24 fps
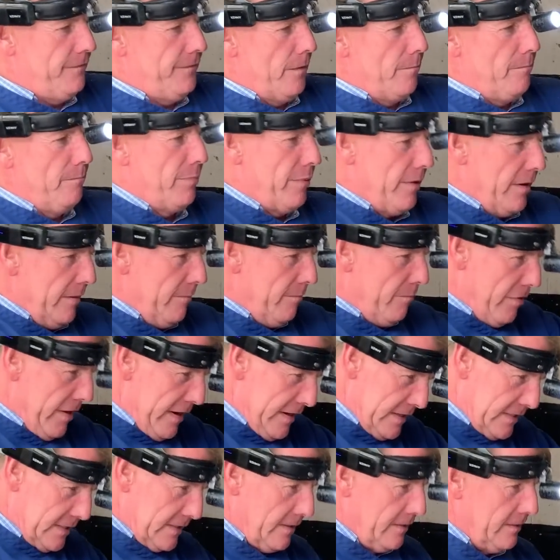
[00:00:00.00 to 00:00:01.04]

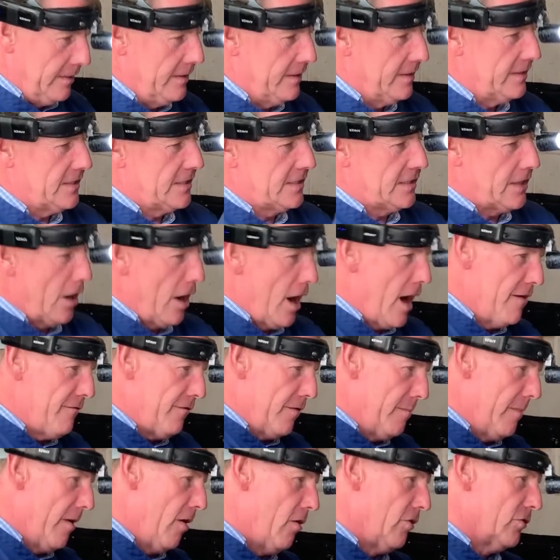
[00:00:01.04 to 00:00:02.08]
thumbprints and
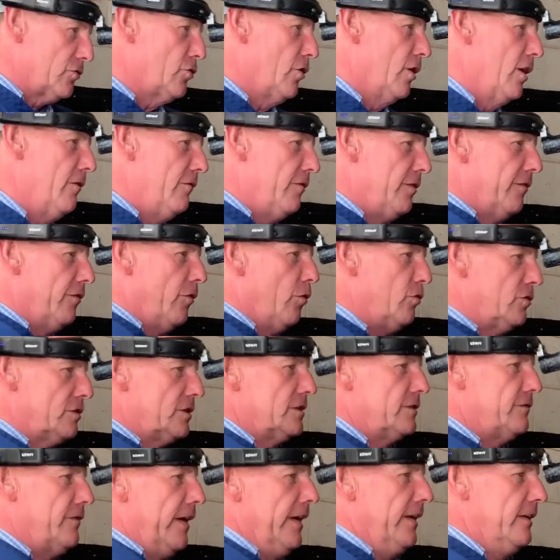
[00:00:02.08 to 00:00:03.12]
saliva marks all over the
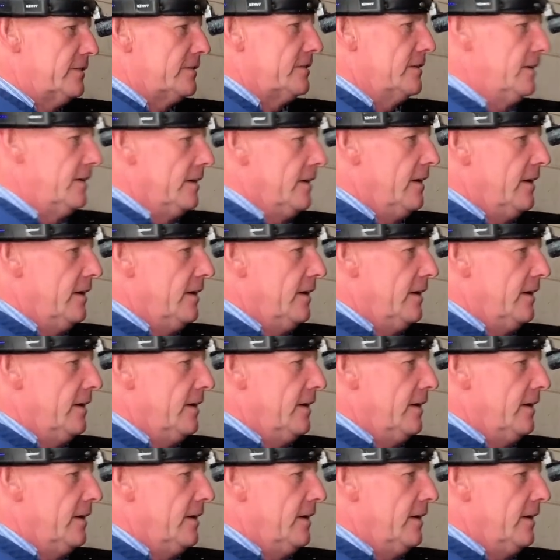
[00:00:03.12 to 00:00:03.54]
horse's face.